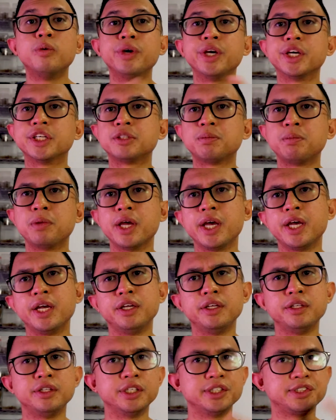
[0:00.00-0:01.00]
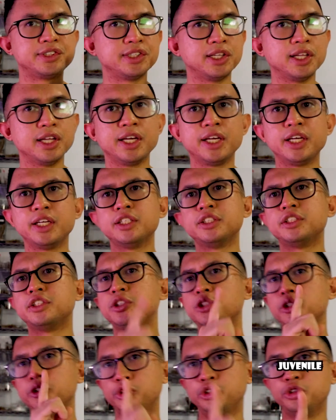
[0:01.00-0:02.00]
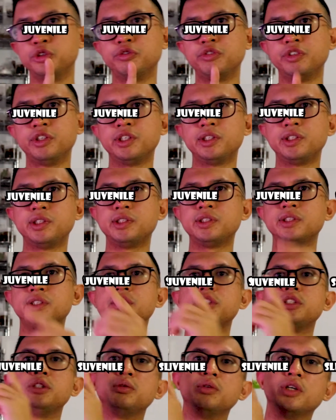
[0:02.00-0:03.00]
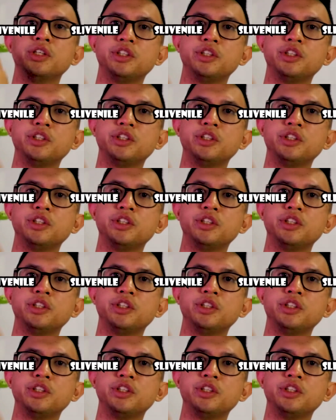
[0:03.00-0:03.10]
We explained the slings to juvenile to